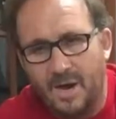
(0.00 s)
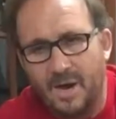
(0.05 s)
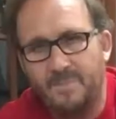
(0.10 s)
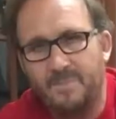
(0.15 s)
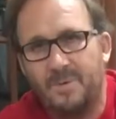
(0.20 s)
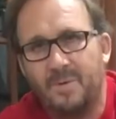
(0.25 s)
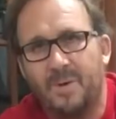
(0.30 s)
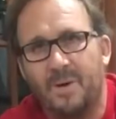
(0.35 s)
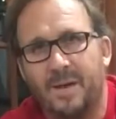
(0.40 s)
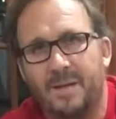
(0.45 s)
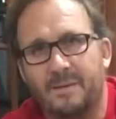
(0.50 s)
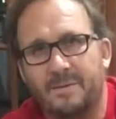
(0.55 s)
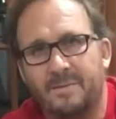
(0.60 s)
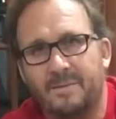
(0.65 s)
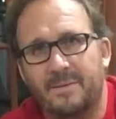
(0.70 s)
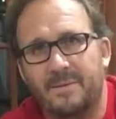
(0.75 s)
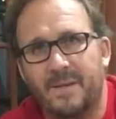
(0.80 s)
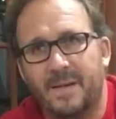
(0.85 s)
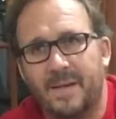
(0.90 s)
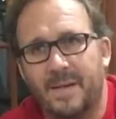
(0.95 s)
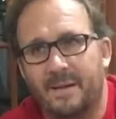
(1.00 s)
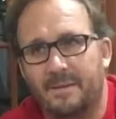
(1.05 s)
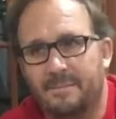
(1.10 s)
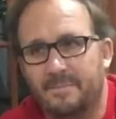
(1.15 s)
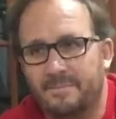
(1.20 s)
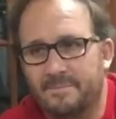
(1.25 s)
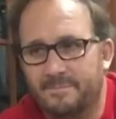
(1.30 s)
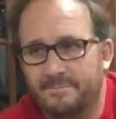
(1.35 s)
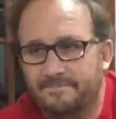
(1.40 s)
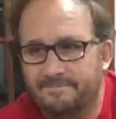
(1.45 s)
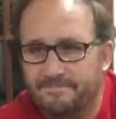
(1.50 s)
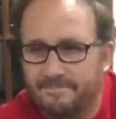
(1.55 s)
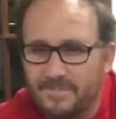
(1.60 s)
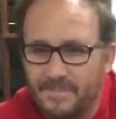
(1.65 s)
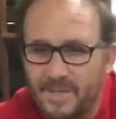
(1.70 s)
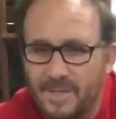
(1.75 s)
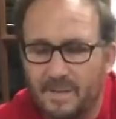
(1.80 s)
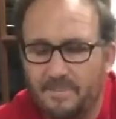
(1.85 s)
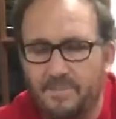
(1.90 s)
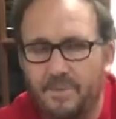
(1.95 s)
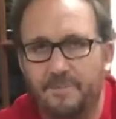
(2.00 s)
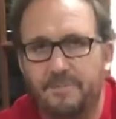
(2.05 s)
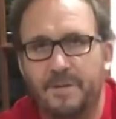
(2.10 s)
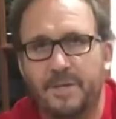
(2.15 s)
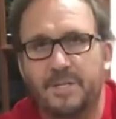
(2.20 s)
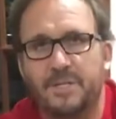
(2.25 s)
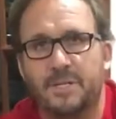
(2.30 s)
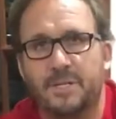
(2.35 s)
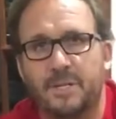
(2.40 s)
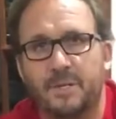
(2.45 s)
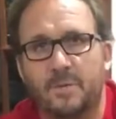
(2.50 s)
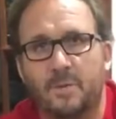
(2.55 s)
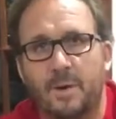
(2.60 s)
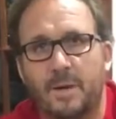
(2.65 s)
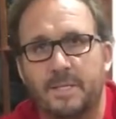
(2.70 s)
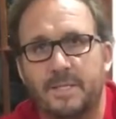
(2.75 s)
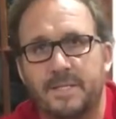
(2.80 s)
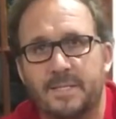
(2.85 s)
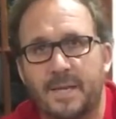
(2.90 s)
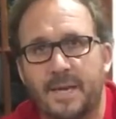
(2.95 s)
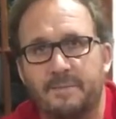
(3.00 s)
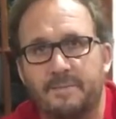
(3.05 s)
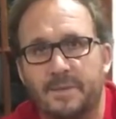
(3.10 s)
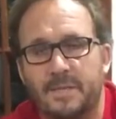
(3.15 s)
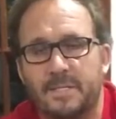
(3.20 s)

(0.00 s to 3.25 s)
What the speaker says: I'm quite you know, proficient and quite safe,